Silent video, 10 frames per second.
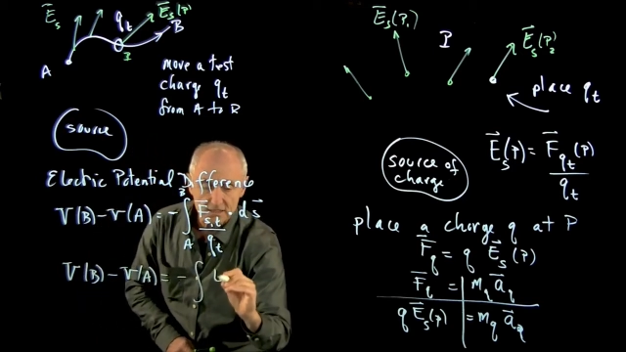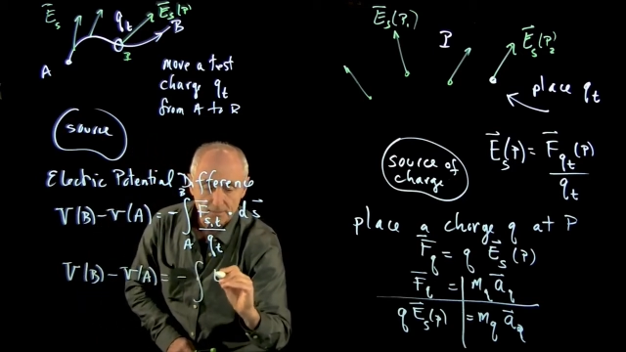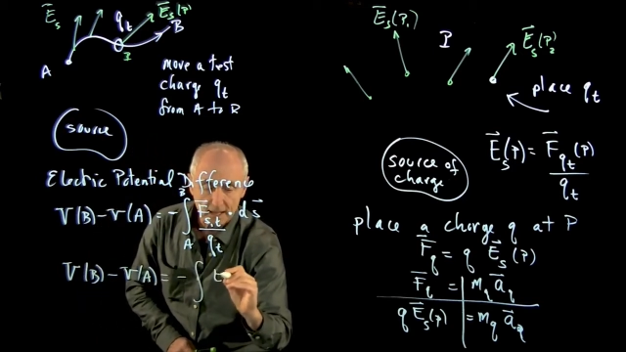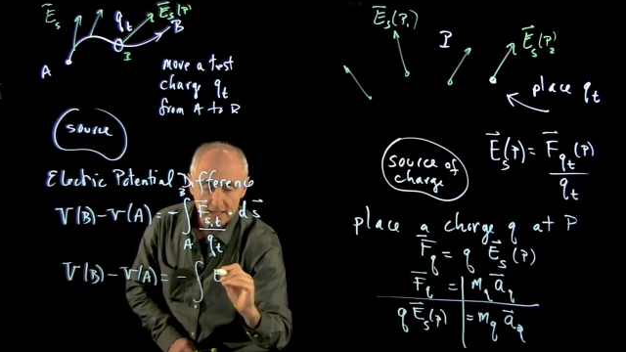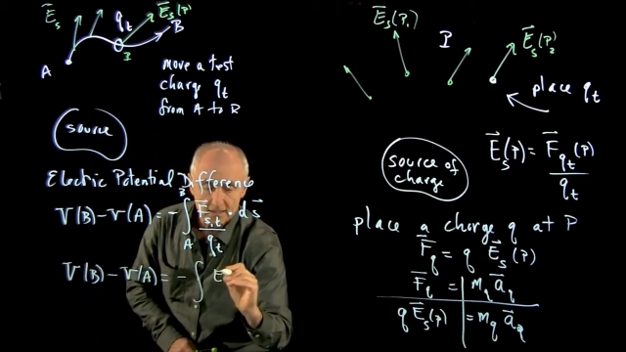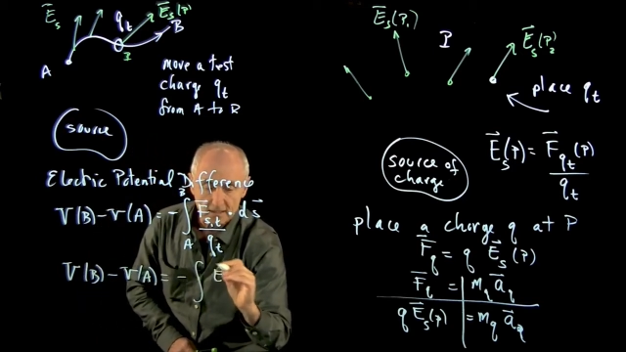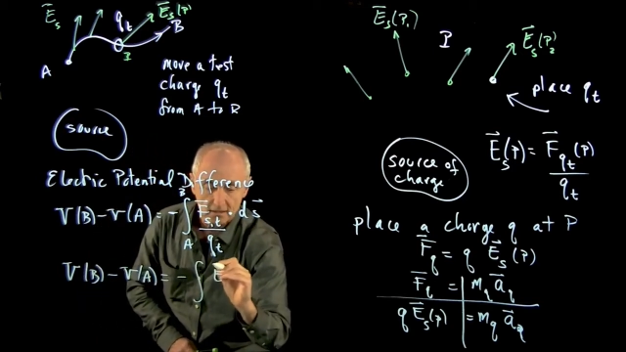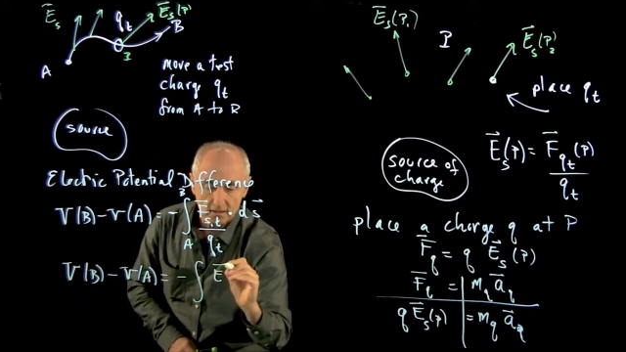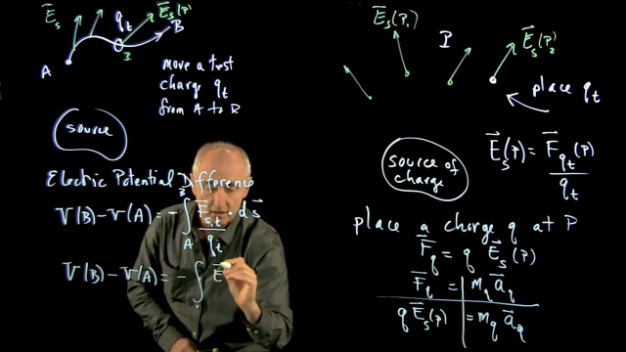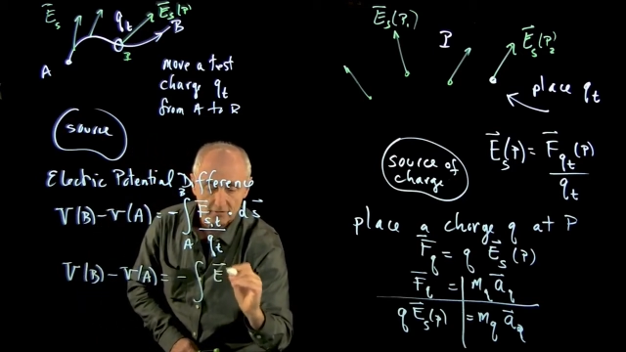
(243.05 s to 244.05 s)

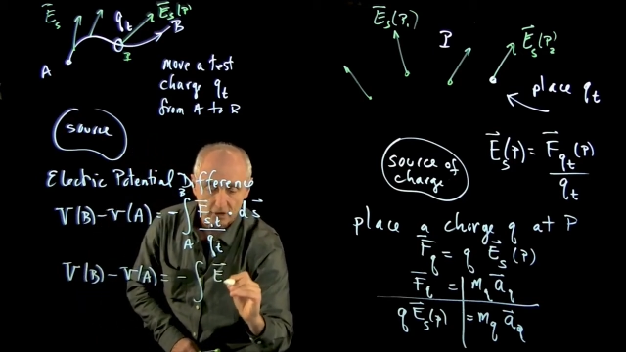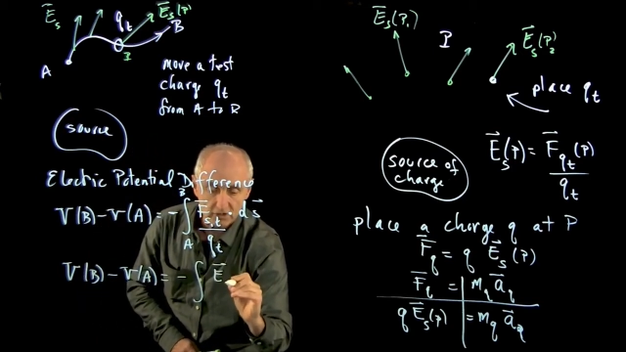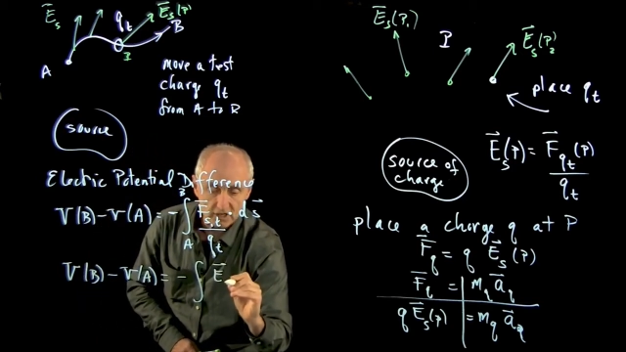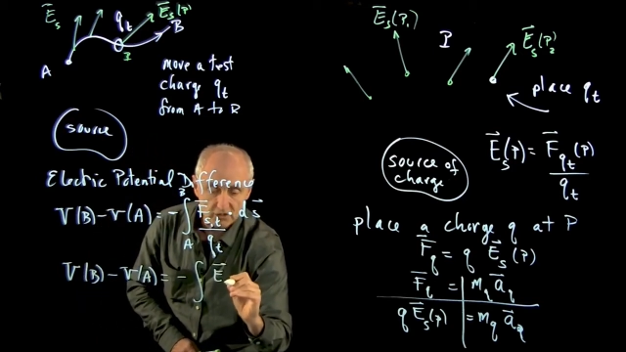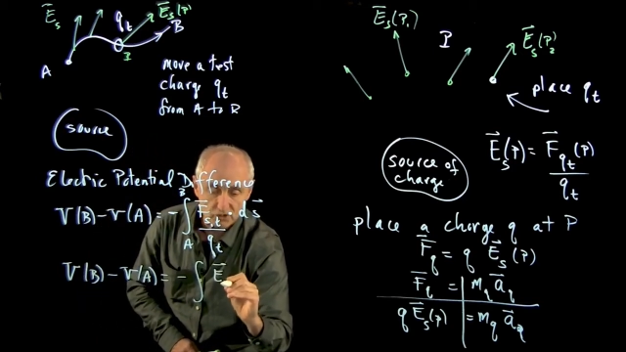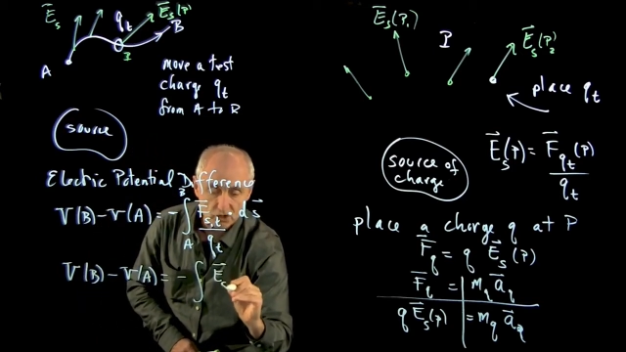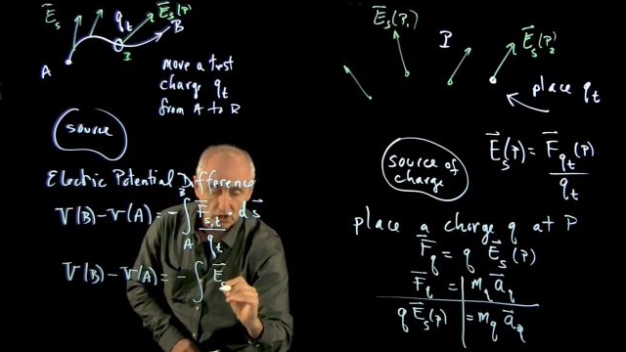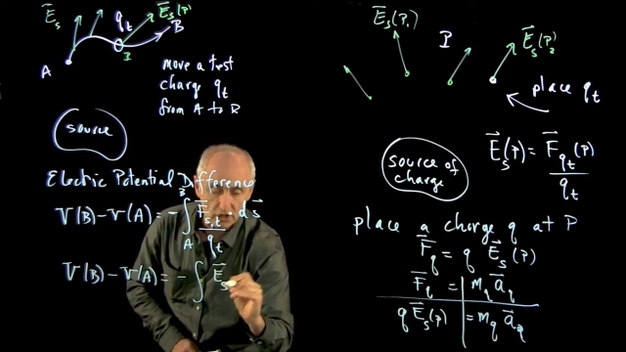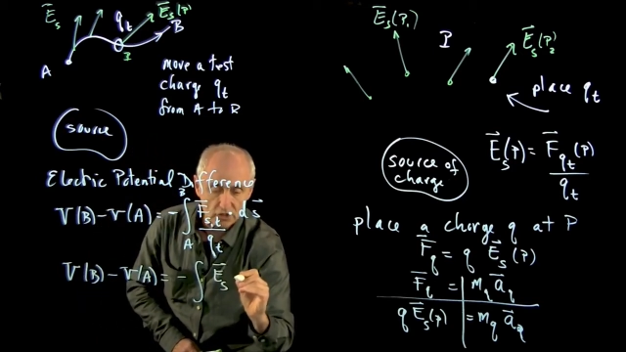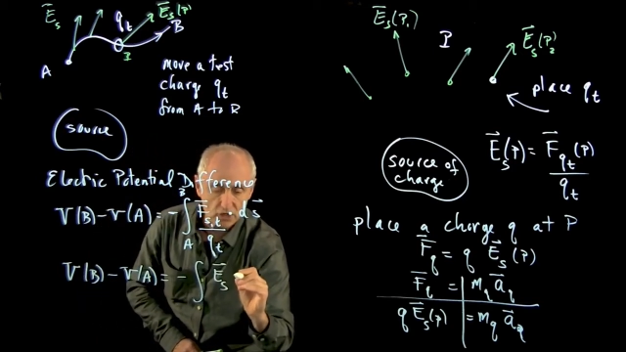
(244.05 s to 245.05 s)
independent of our test
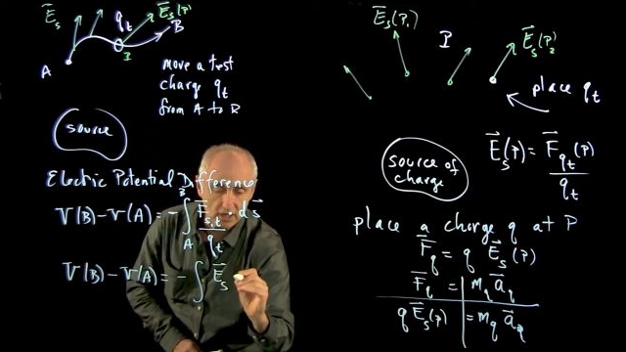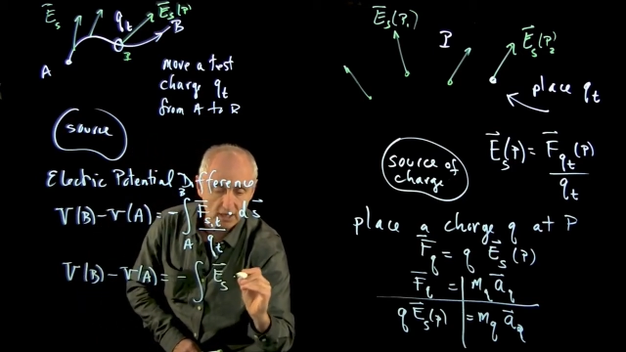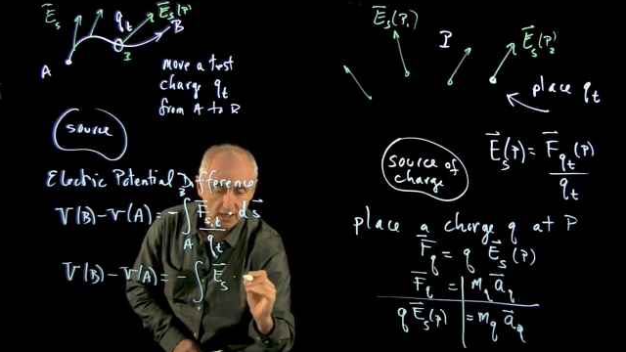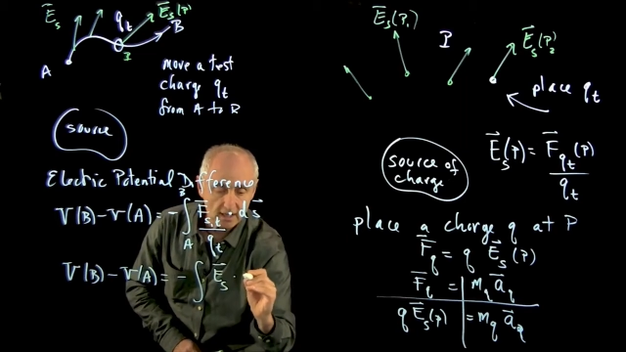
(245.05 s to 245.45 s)
charge.